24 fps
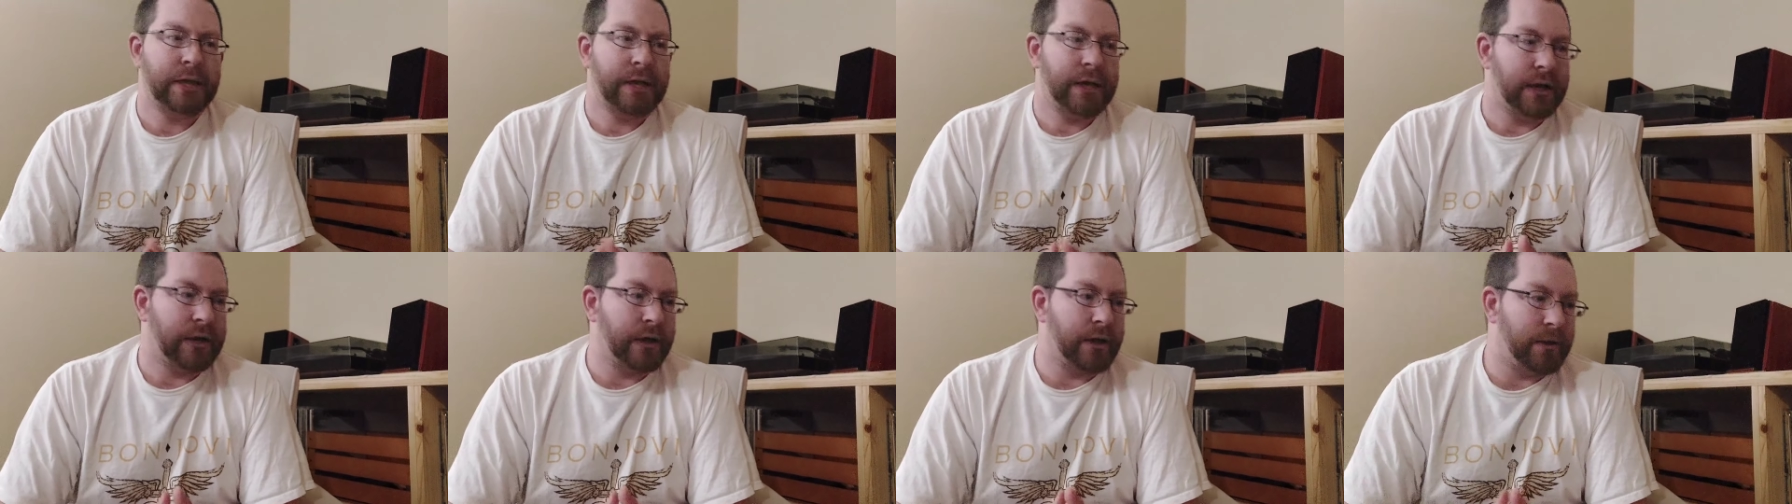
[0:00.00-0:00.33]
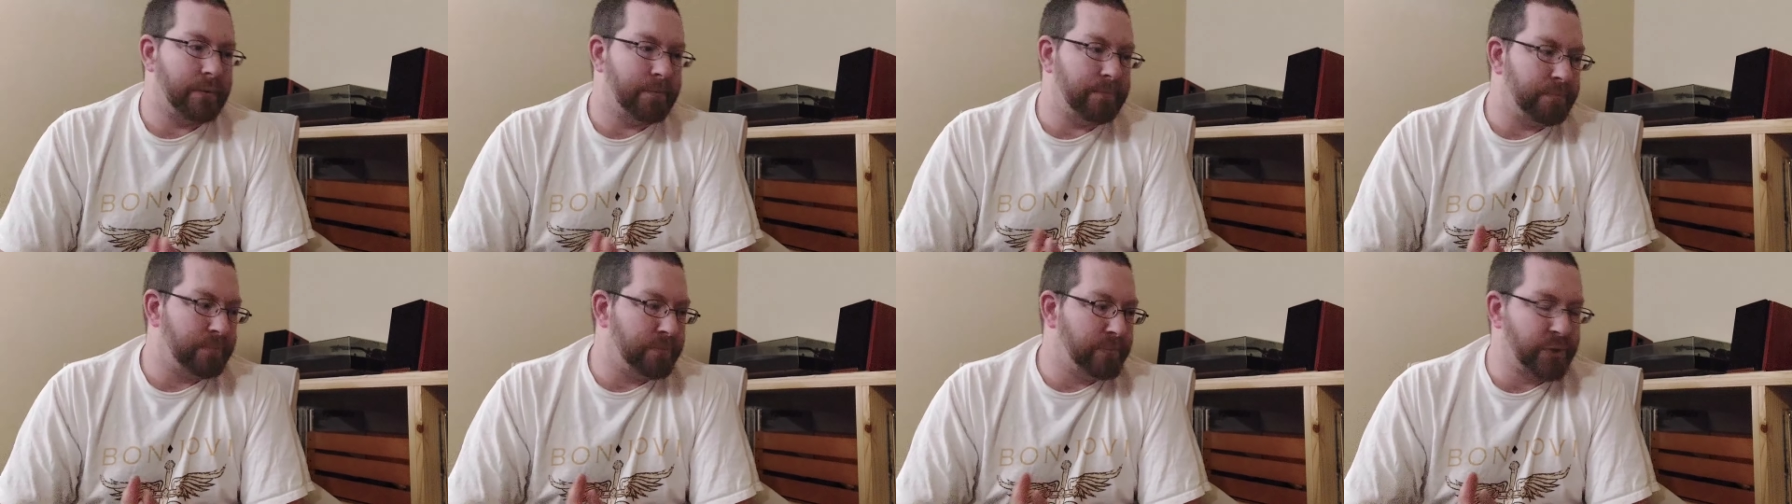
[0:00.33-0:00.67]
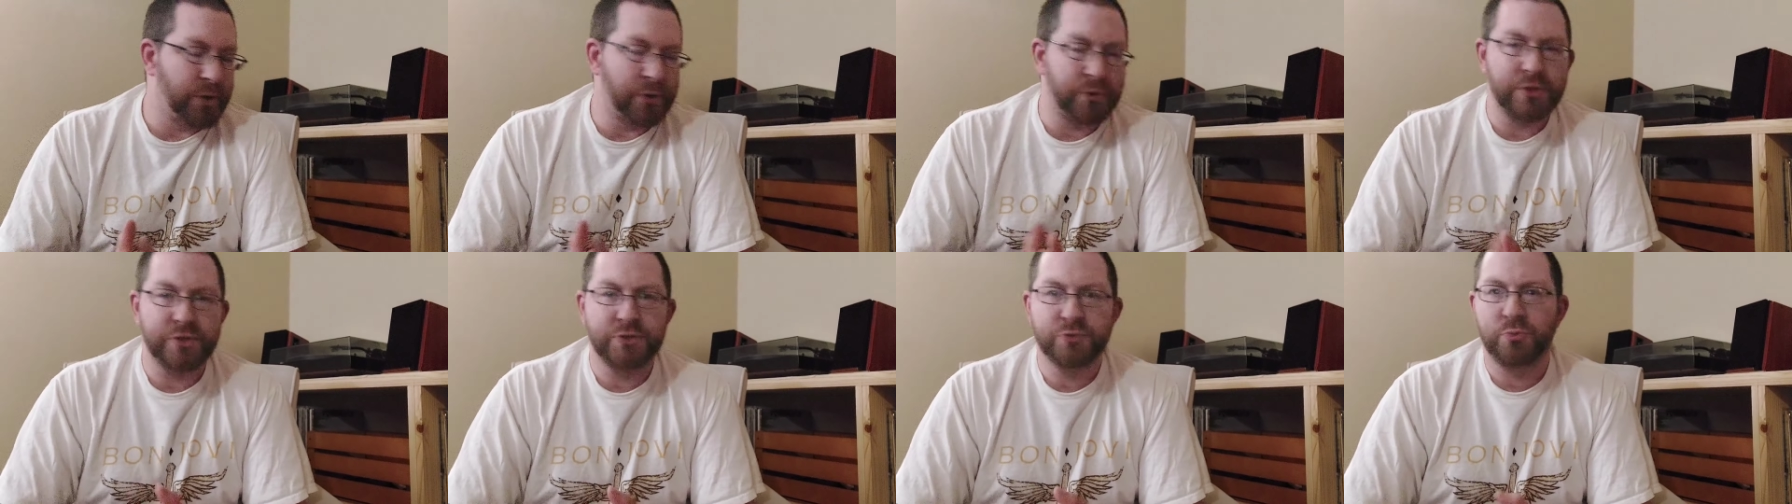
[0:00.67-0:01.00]
Um,
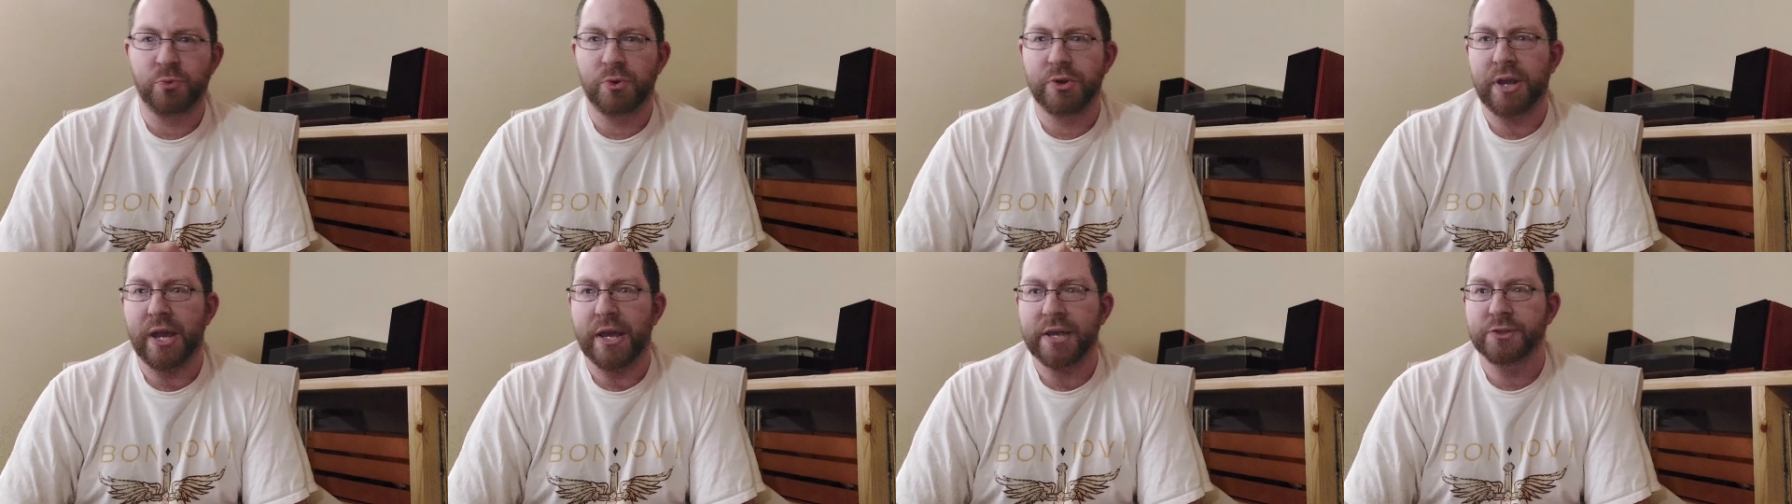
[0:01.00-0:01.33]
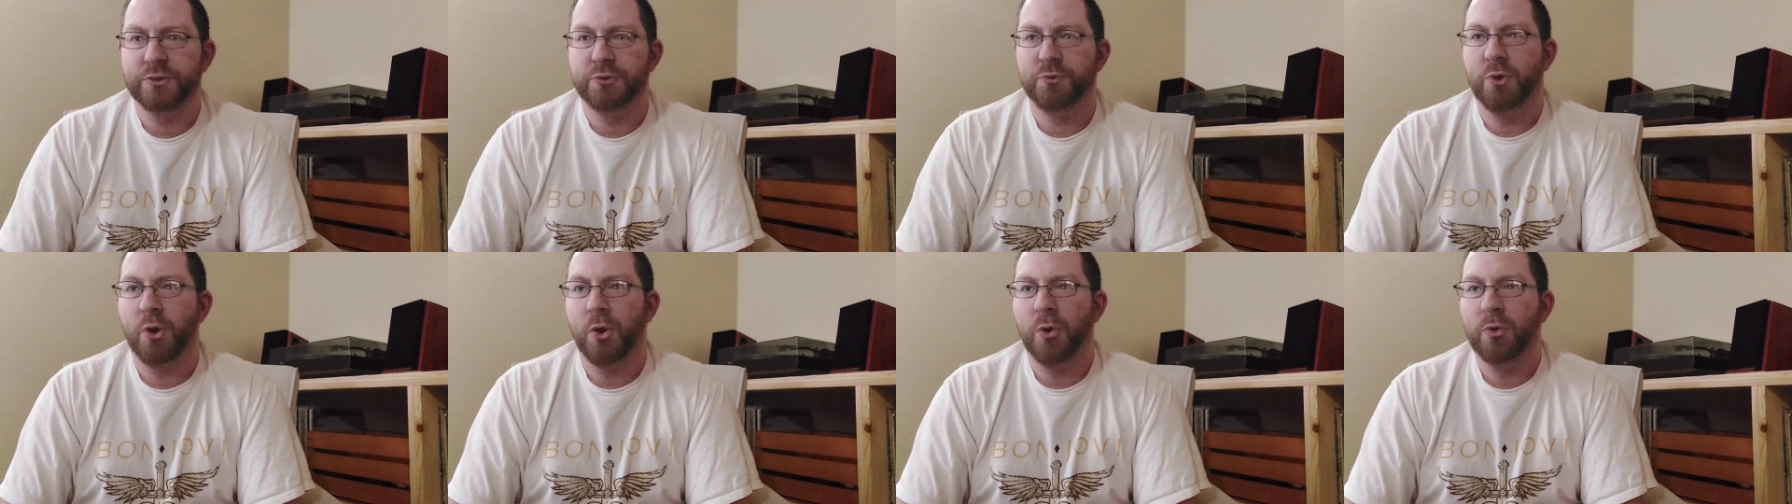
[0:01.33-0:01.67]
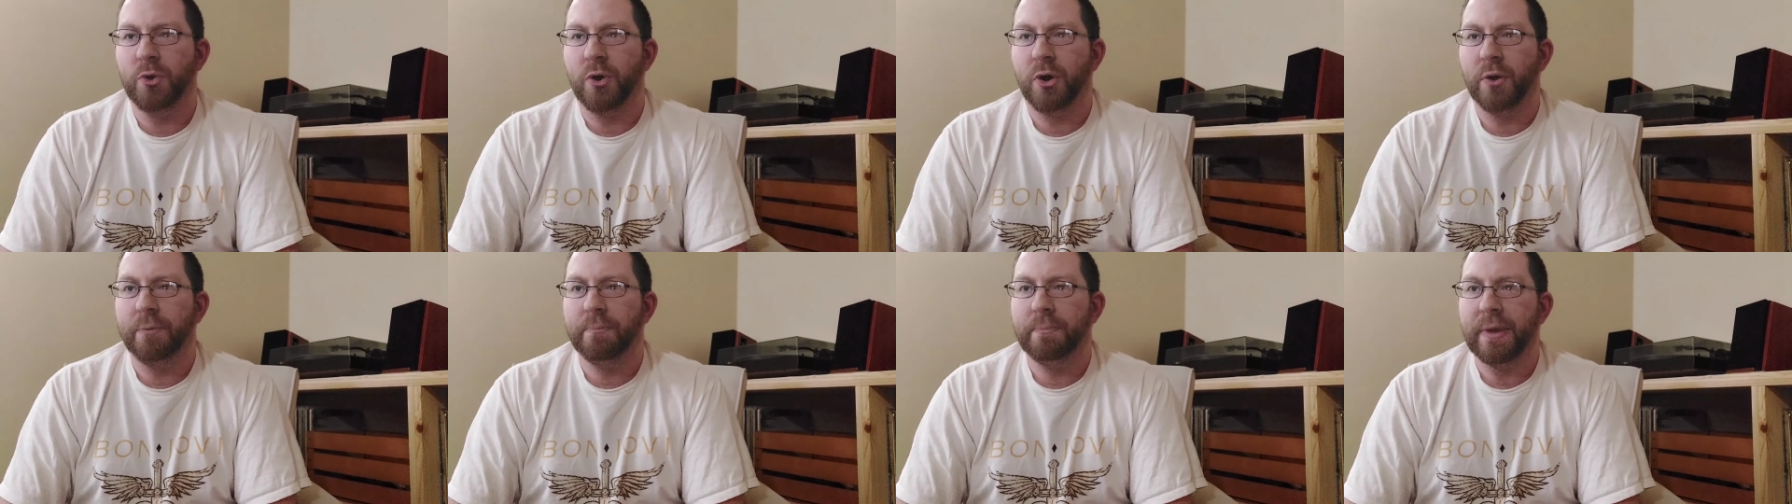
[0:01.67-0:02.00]
though this one has grown
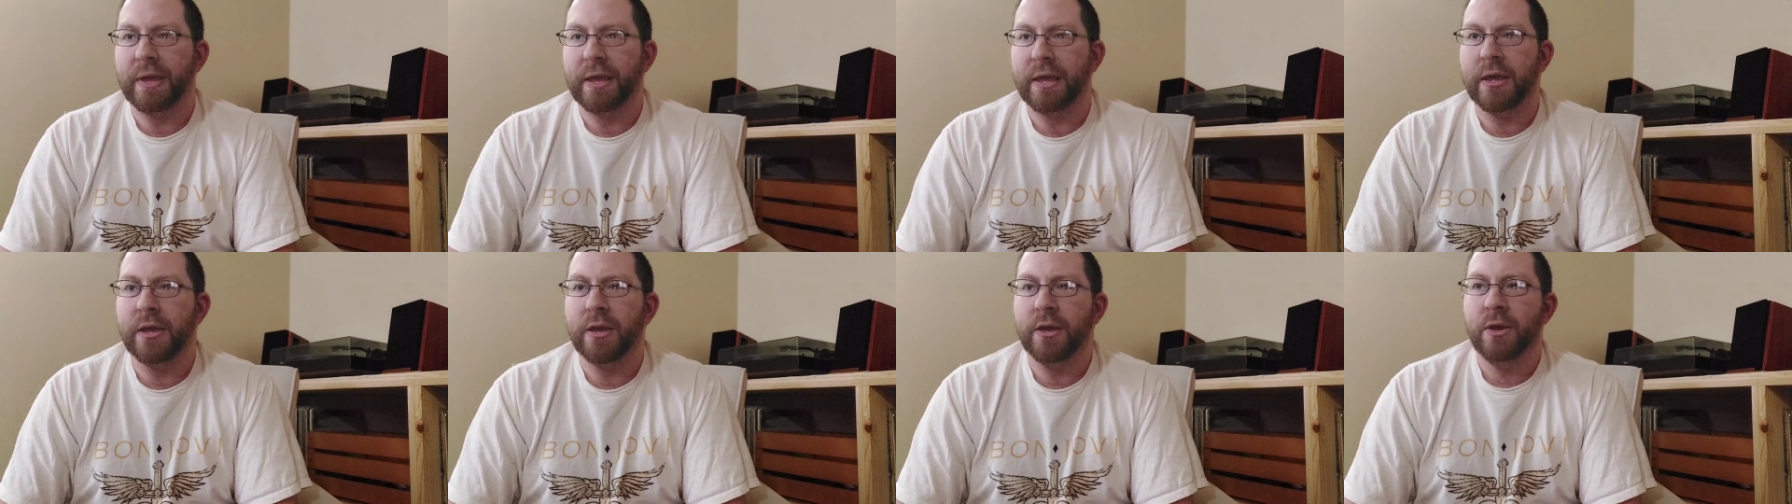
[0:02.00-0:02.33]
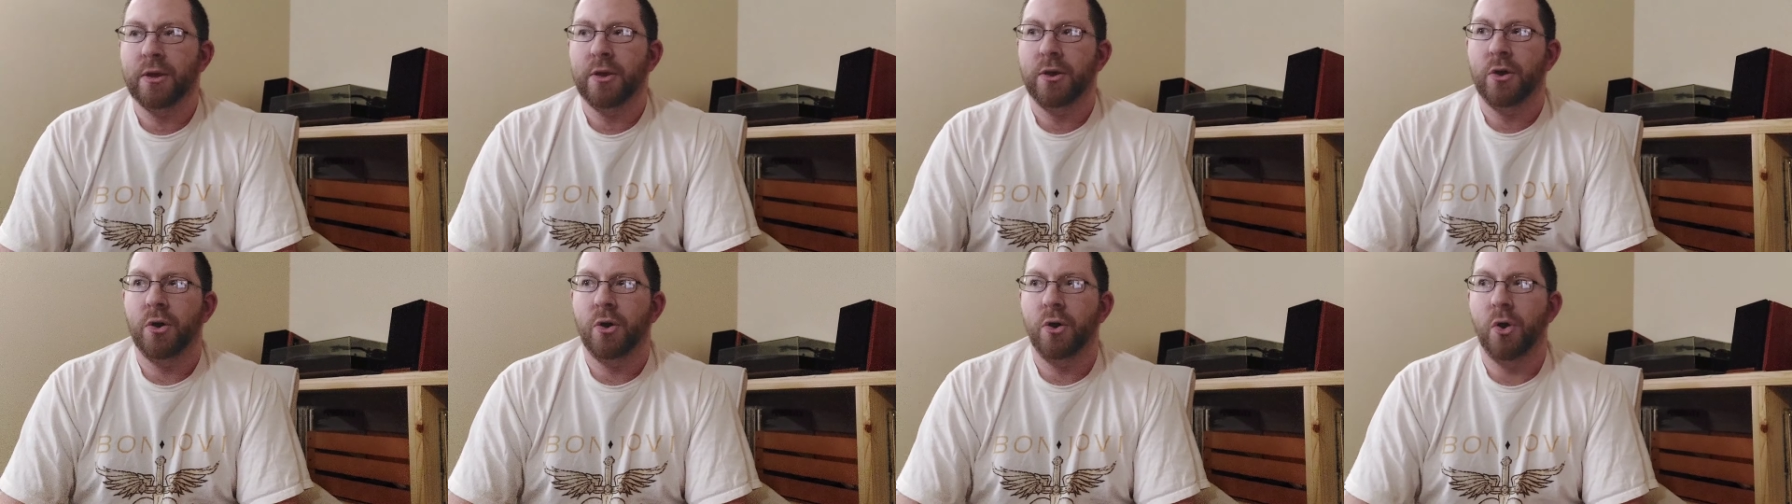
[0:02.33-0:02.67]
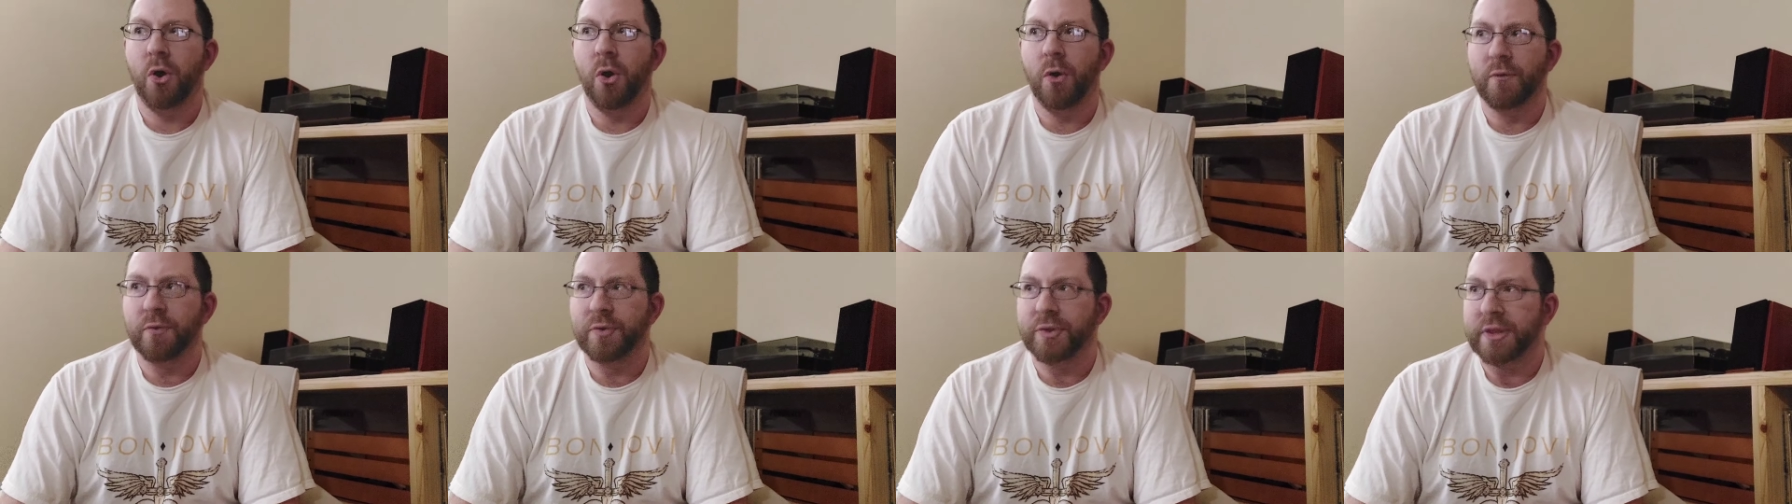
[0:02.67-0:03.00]
on me
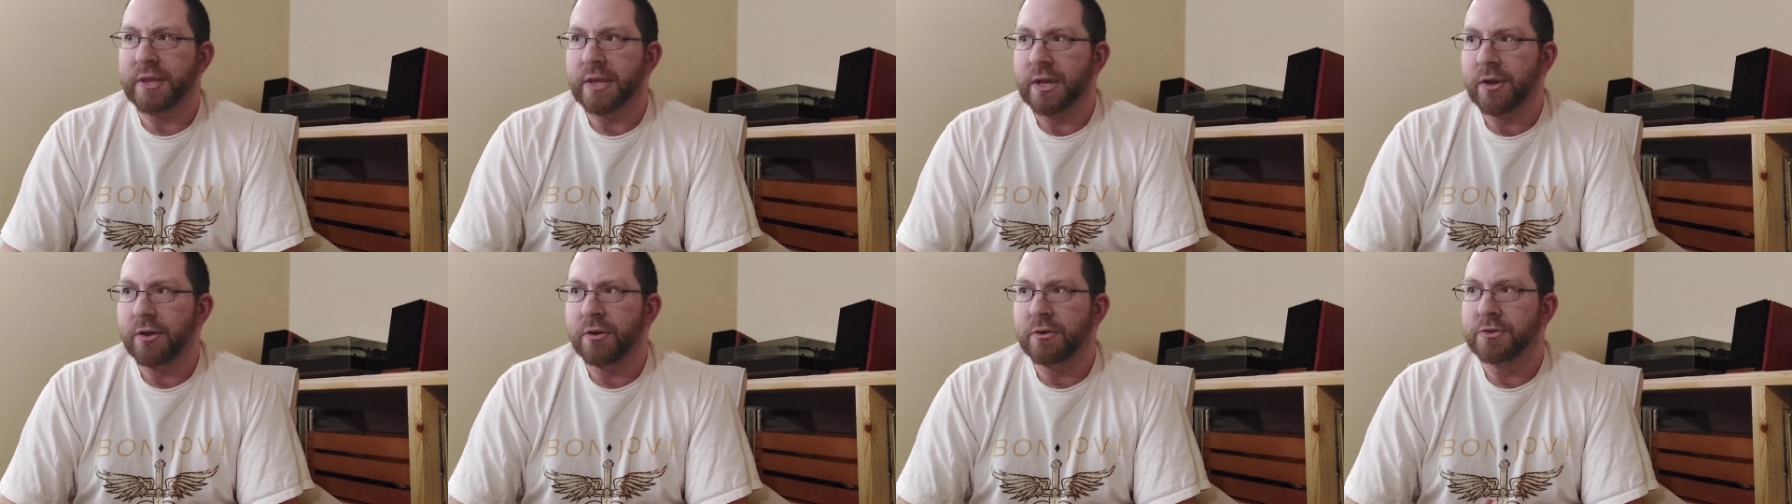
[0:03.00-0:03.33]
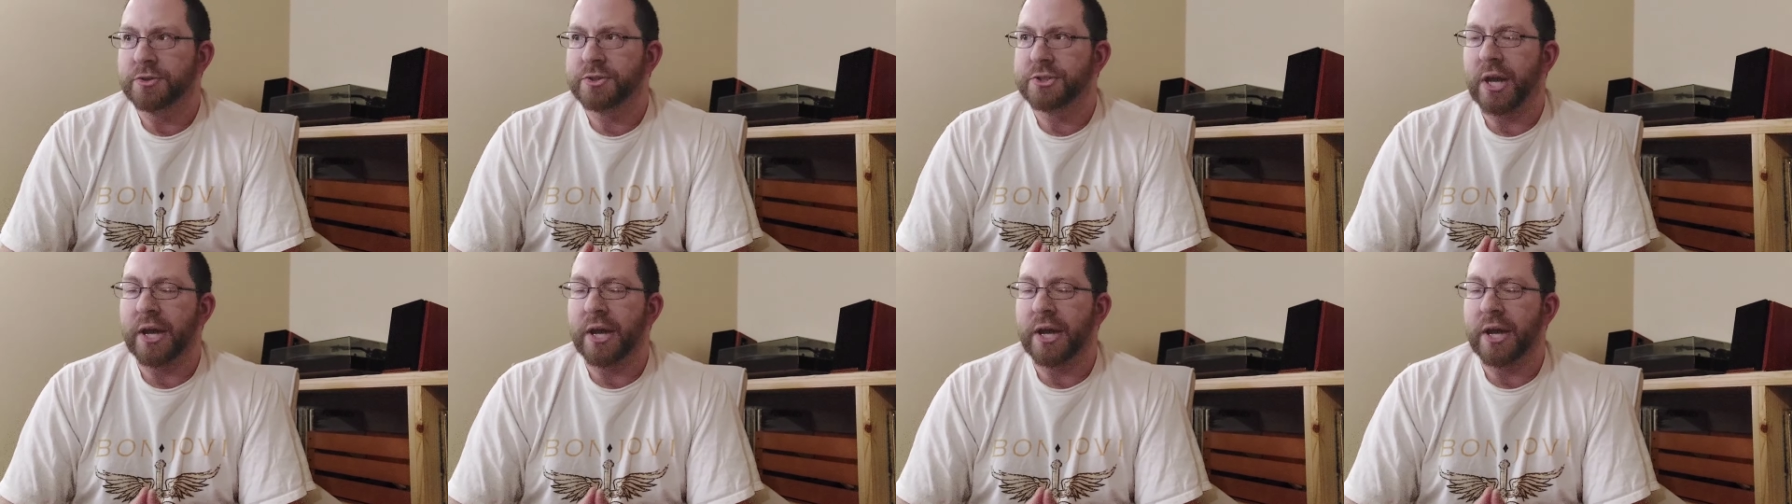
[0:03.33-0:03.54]
over the years.